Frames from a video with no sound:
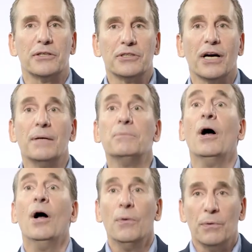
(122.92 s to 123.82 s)
the time
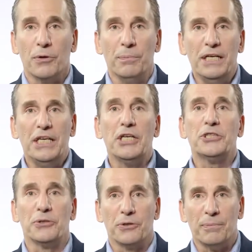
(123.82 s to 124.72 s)
when the
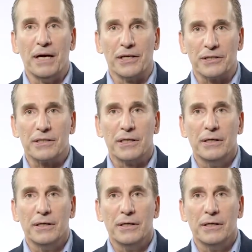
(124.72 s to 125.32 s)
mediation commenced,